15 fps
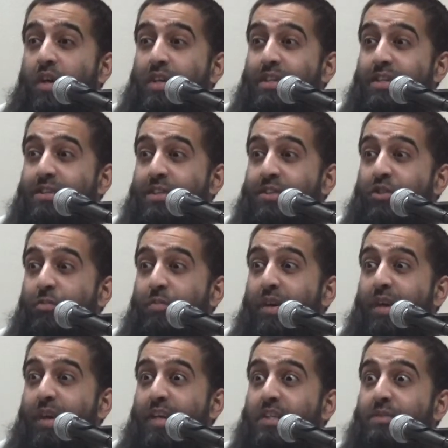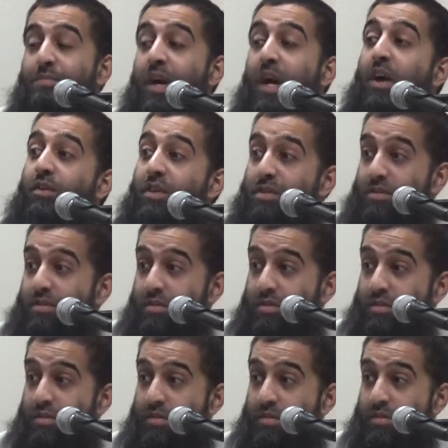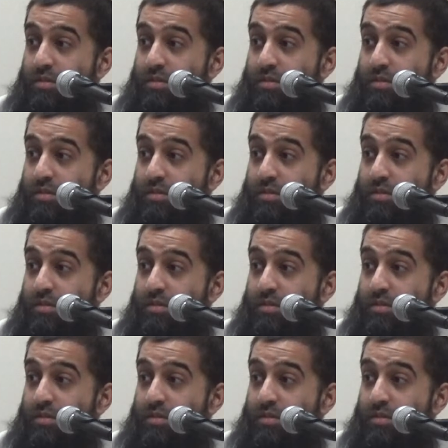He's disobeying his parents,